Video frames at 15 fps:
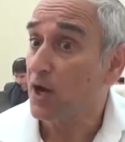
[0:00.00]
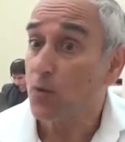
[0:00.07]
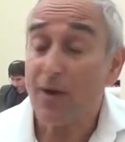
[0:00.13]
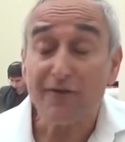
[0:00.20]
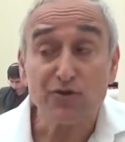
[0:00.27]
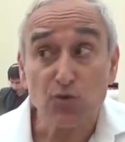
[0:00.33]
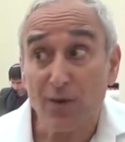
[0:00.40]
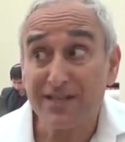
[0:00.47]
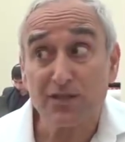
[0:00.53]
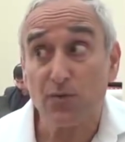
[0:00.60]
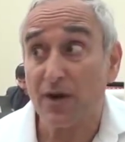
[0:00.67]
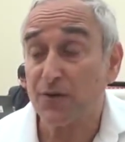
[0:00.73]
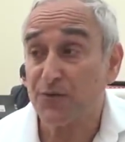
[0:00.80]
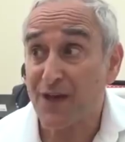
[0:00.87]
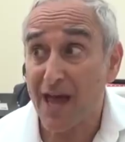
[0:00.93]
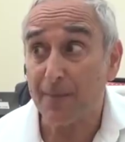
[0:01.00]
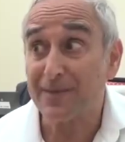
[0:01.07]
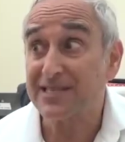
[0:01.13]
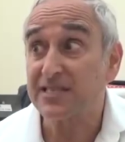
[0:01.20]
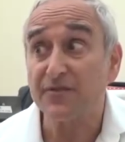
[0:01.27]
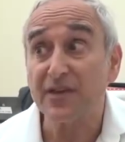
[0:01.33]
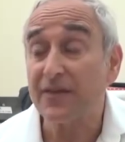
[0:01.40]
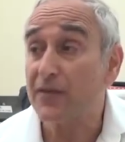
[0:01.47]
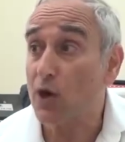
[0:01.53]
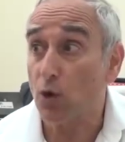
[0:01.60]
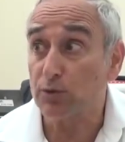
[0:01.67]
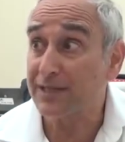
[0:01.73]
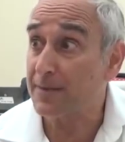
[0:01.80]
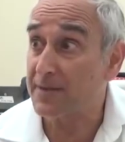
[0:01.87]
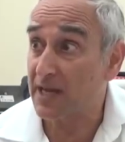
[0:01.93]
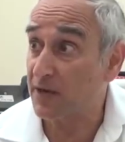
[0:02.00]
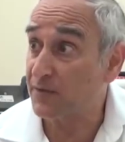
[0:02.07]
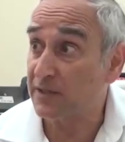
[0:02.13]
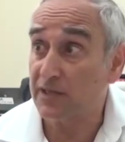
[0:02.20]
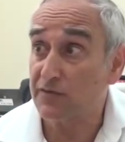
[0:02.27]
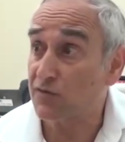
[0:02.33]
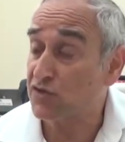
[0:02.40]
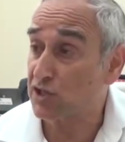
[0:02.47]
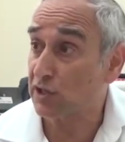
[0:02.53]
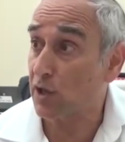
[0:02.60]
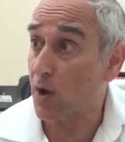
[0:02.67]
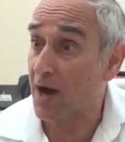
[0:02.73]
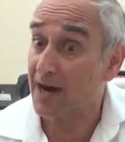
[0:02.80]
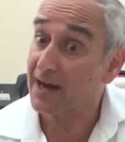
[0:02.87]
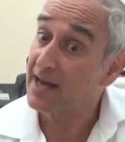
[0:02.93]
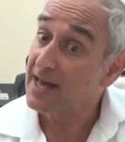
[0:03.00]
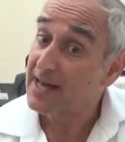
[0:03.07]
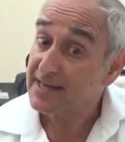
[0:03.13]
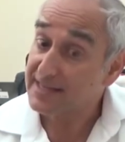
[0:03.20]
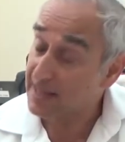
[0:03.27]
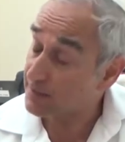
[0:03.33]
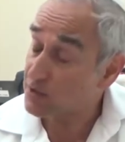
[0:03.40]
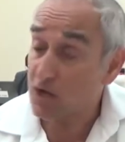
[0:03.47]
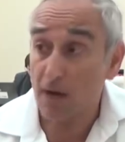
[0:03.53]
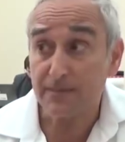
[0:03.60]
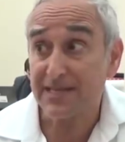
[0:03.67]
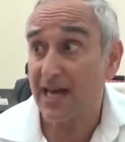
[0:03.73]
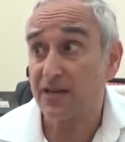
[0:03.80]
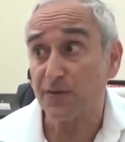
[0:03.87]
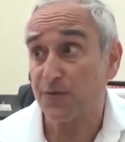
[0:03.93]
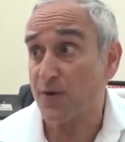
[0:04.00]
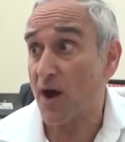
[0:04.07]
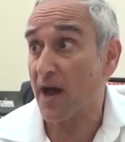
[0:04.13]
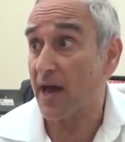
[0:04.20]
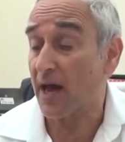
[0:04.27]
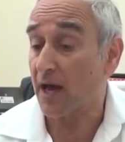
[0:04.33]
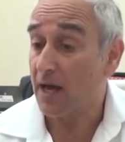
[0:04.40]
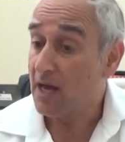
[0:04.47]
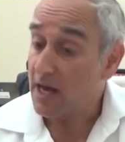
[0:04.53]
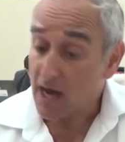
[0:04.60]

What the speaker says: We have 21 families living in the old Yemenite village of Shiloach, sometimes under fire.